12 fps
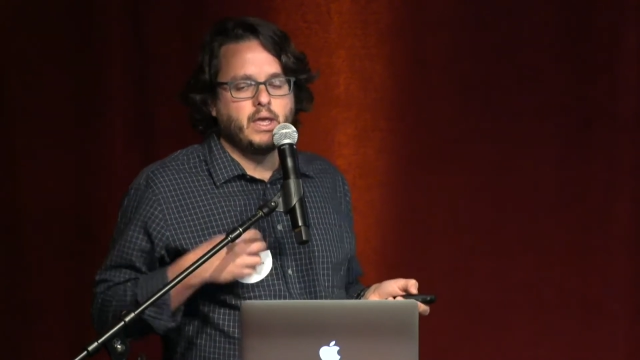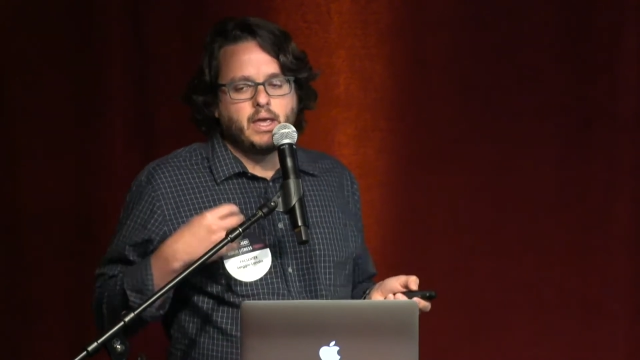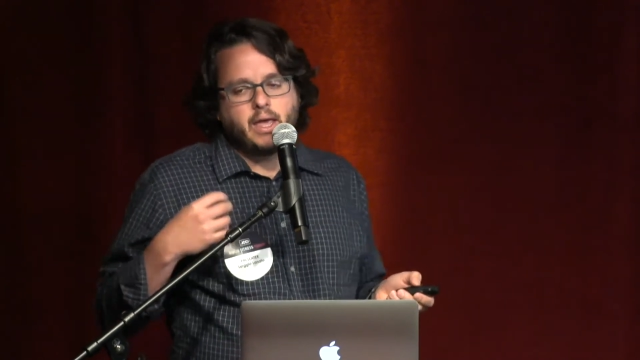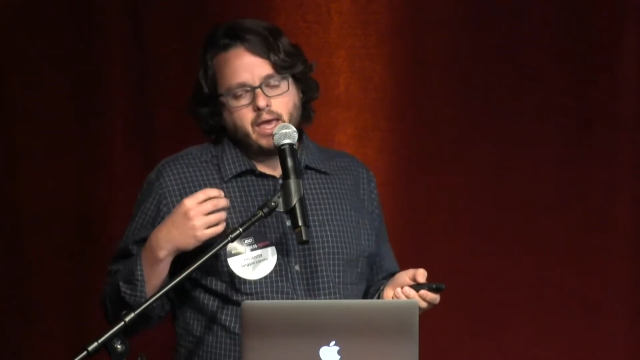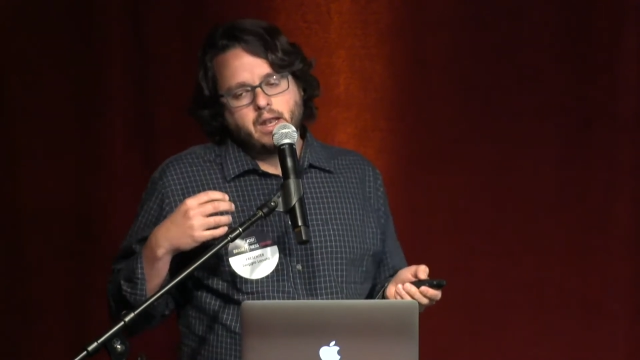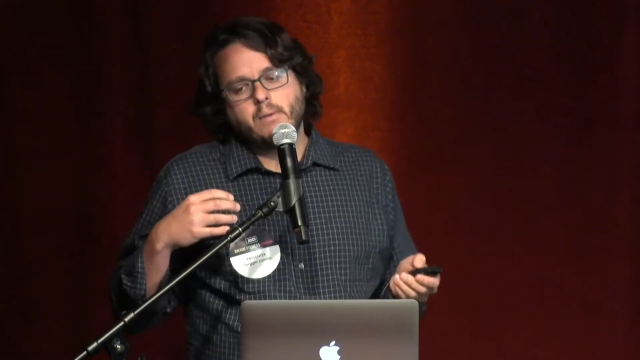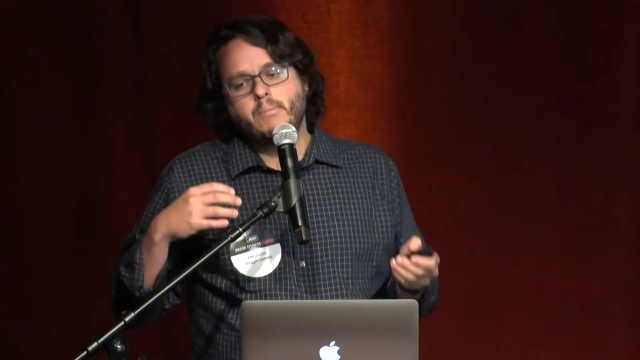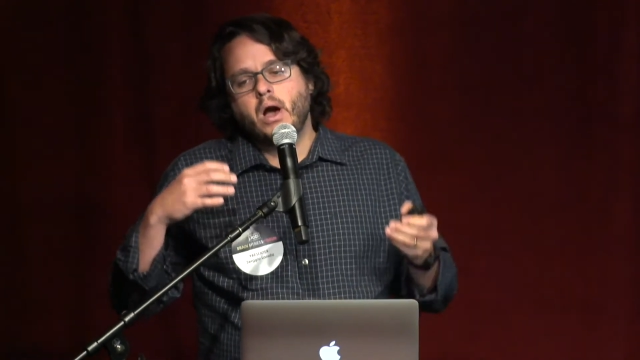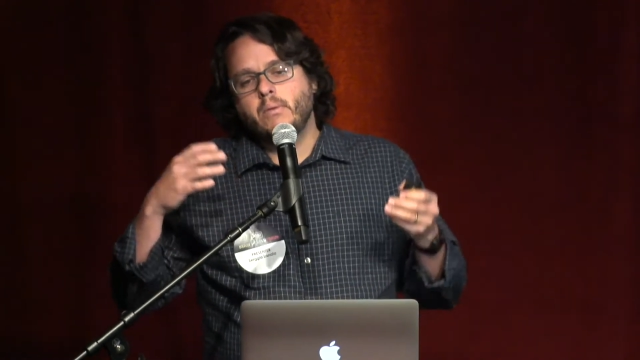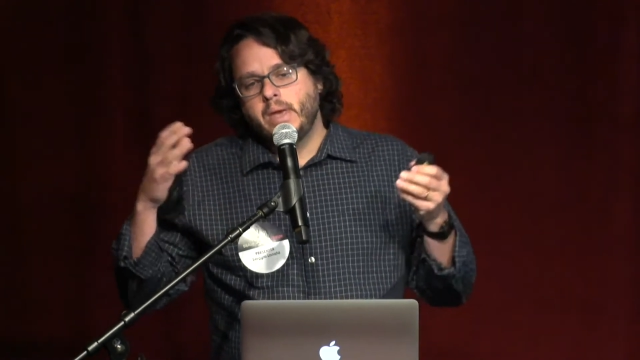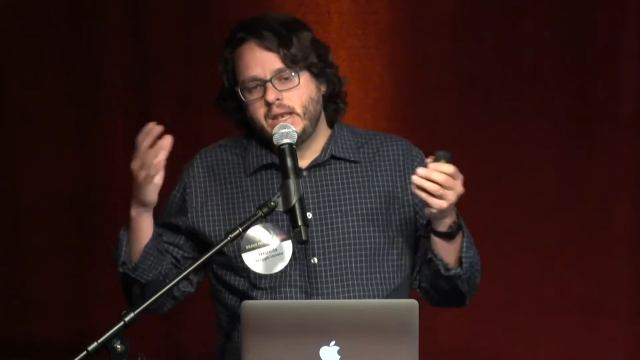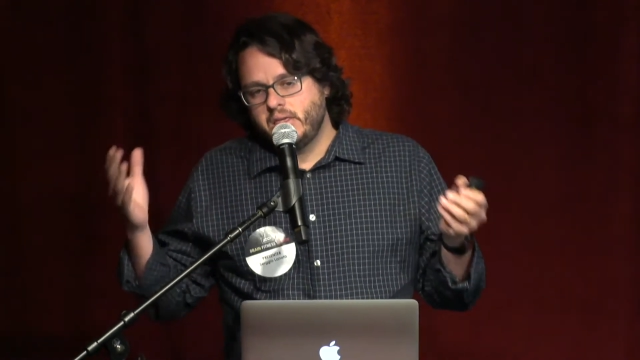And
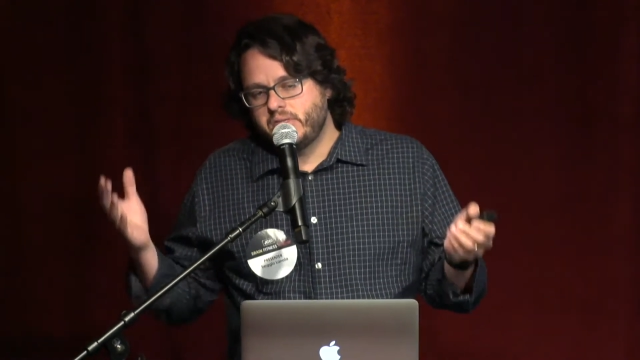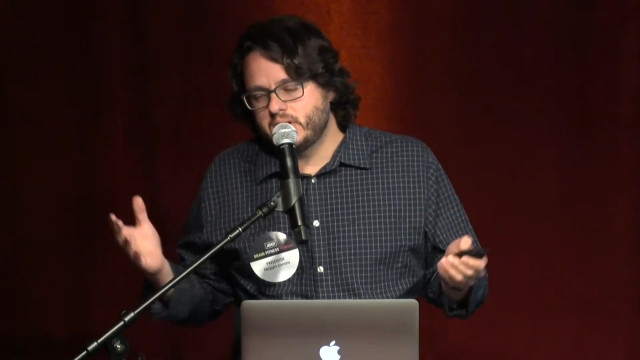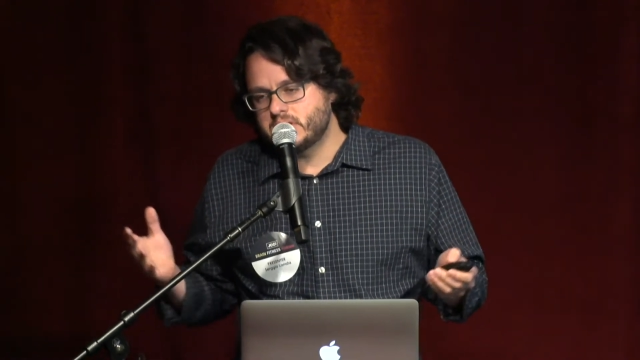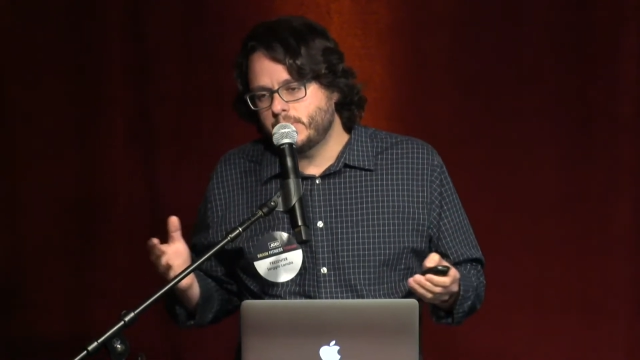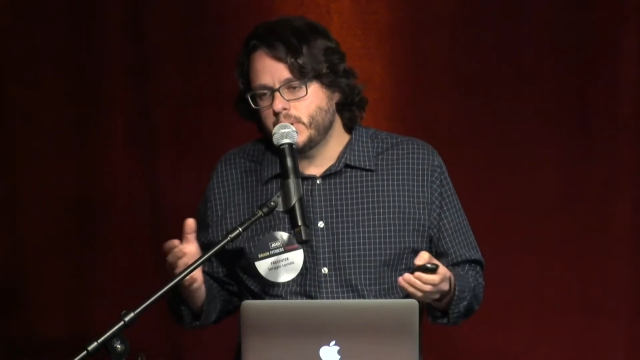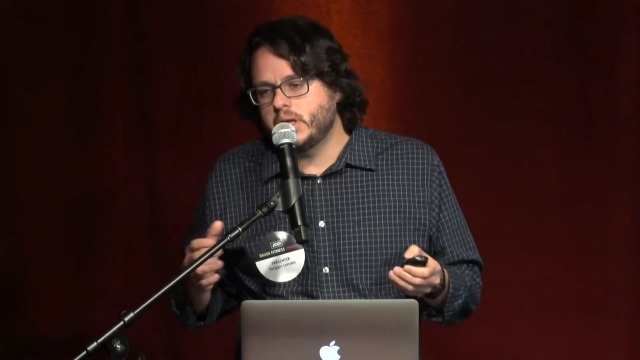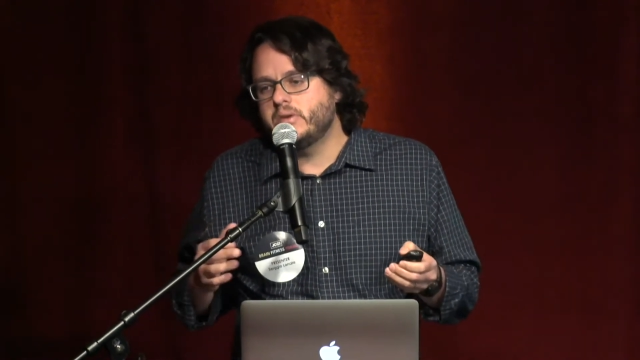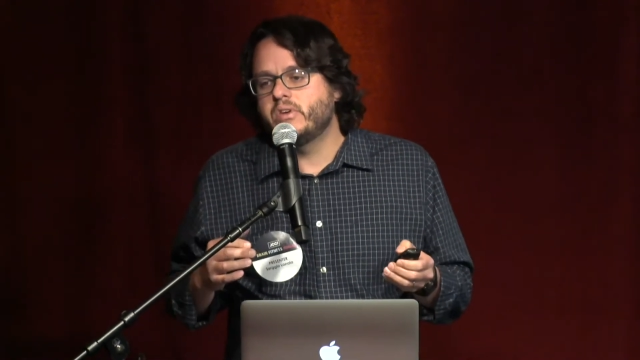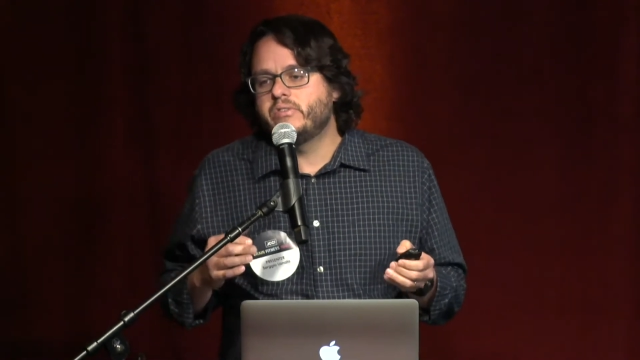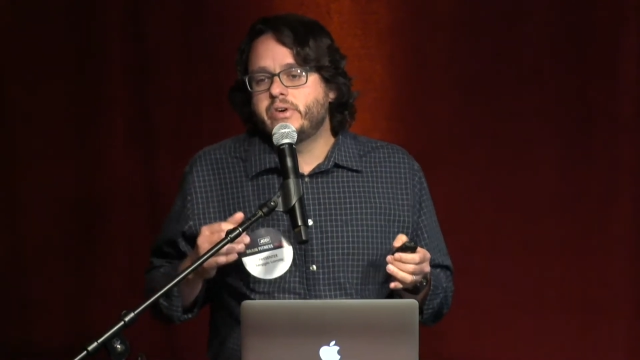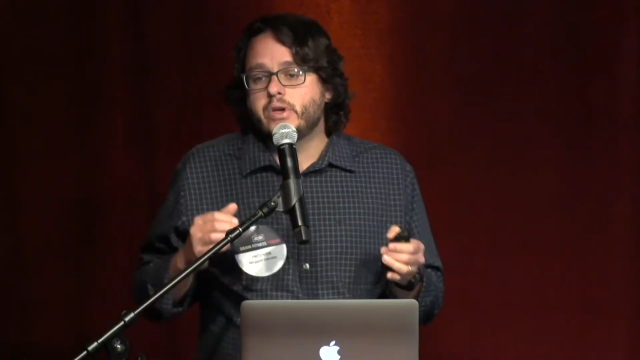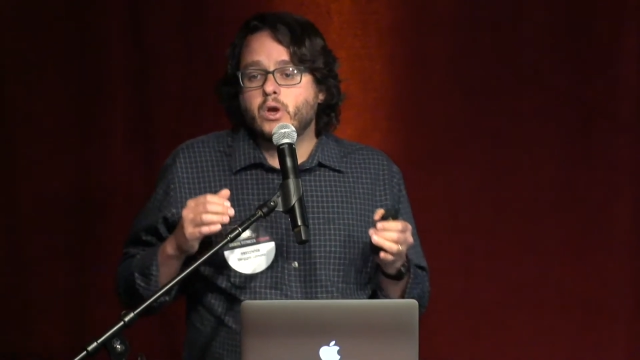among many things, I'm going to give you a
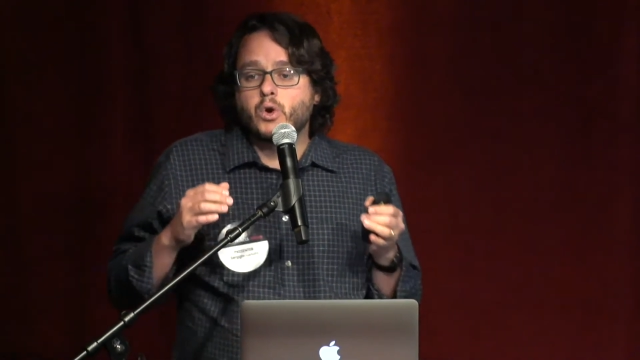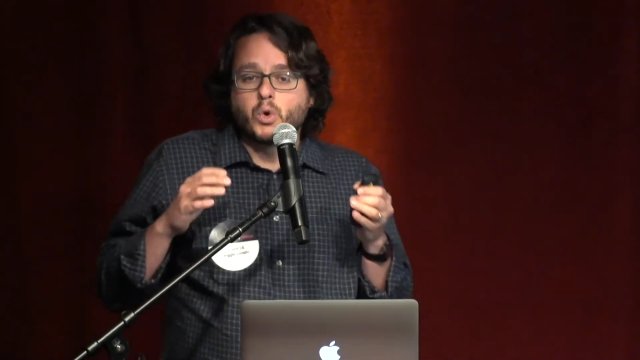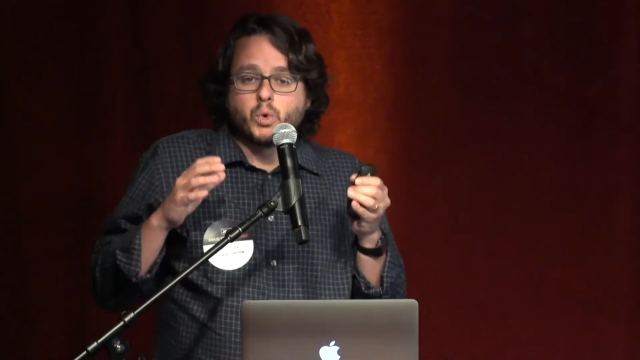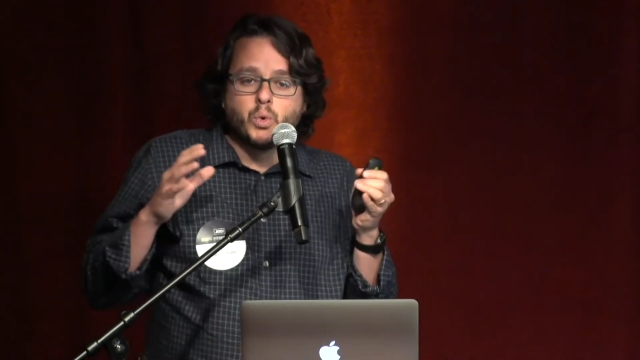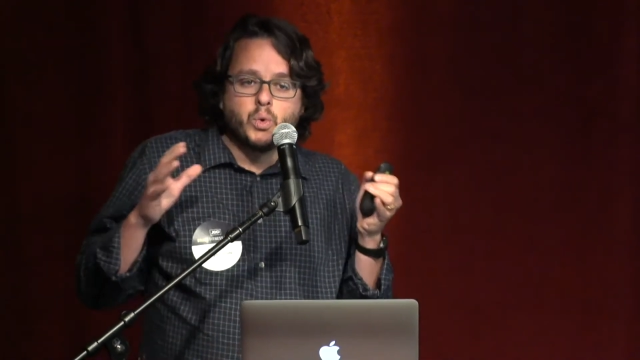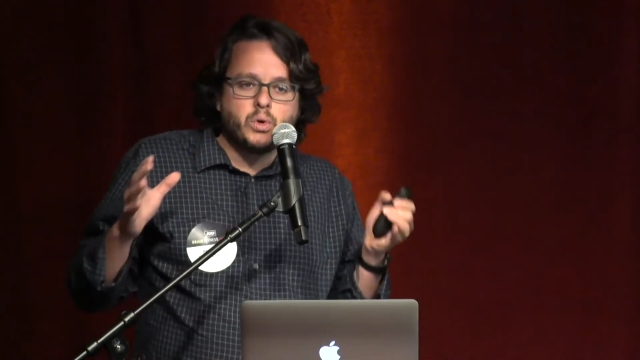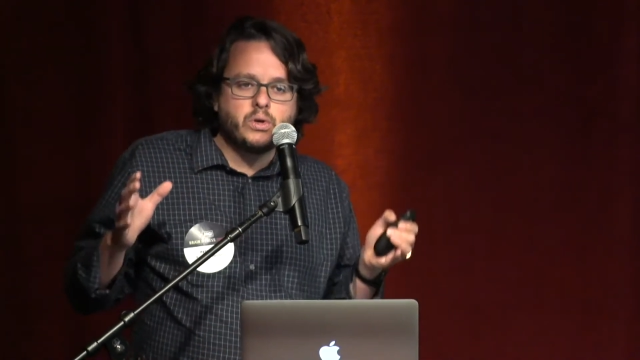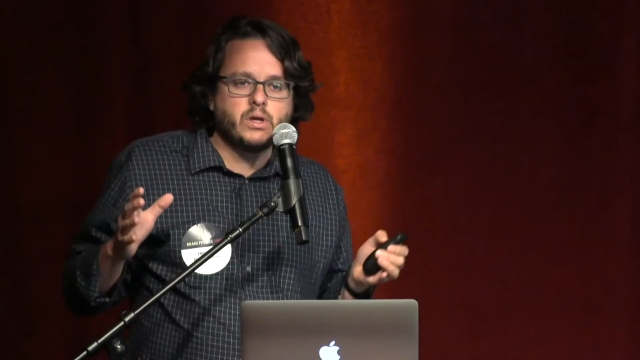very crude